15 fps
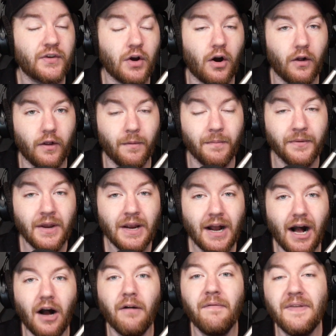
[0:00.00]
column
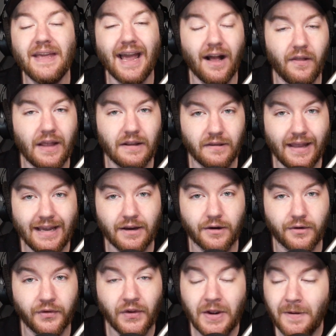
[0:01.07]
of the LA
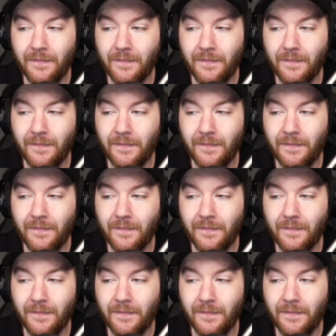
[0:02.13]
Lakers.